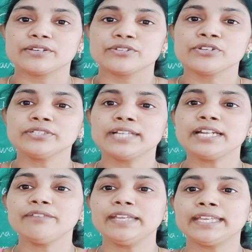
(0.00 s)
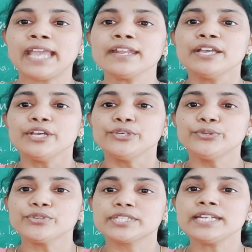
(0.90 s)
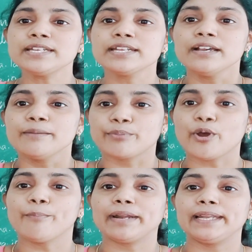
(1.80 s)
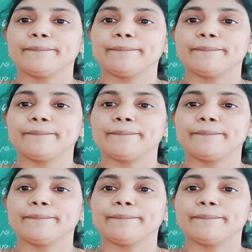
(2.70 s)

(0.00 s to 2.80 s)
so that we can use it properly.